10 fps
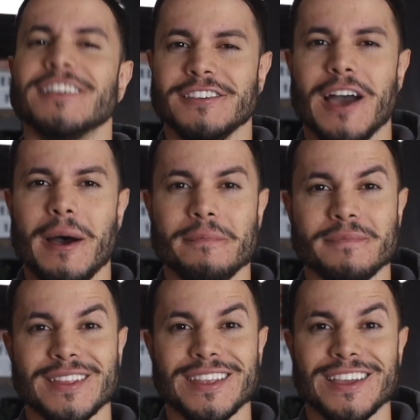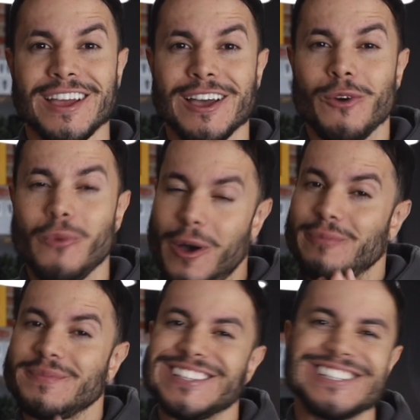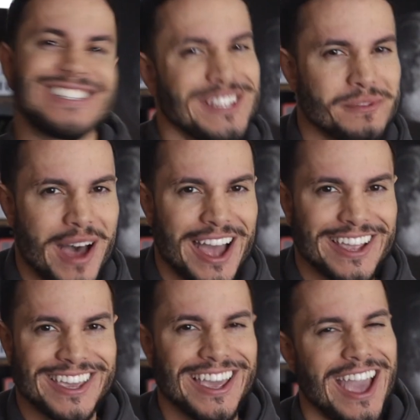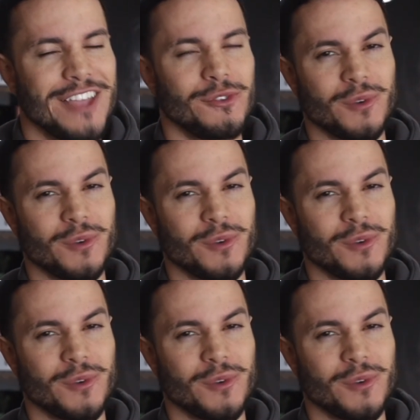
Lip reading: Yeah, well, sit back and